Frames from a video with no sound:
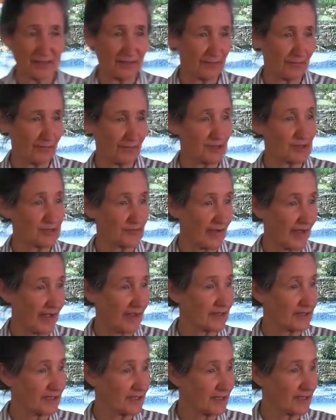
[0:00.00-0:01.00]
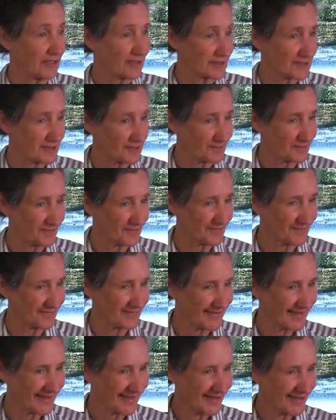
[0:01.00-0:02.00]
in the fridge for 8 years.
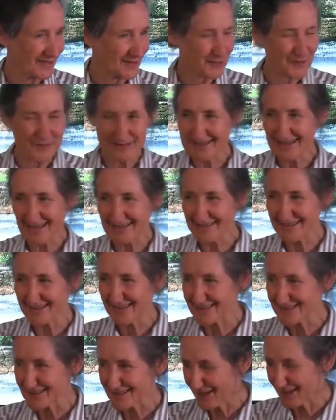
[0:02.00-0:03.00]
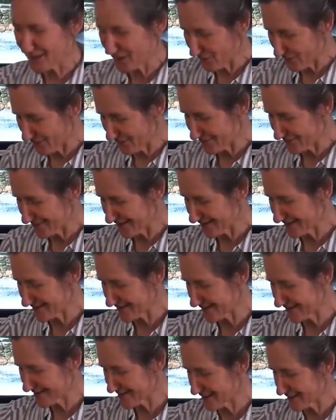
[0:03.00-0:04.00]
Because honey doesn't go off,
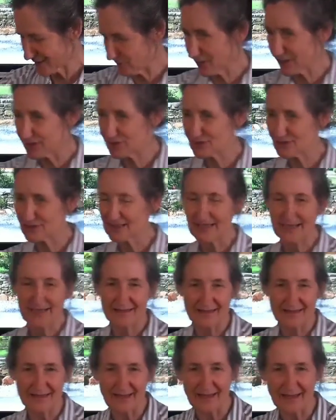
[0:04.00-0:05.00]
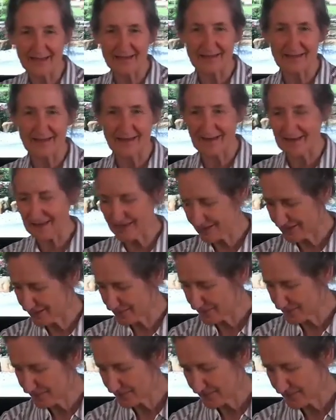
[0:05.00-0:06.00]
does it? So once you take the onion out,
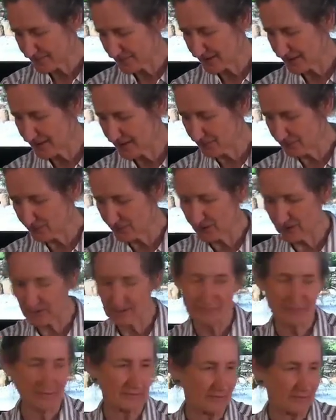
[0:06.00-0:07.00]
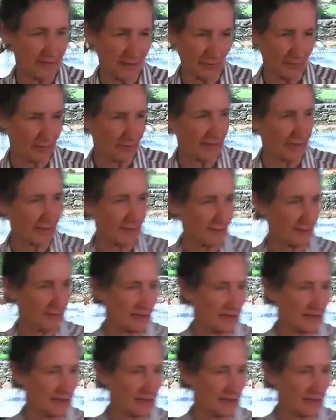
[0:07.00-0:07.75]
it will keep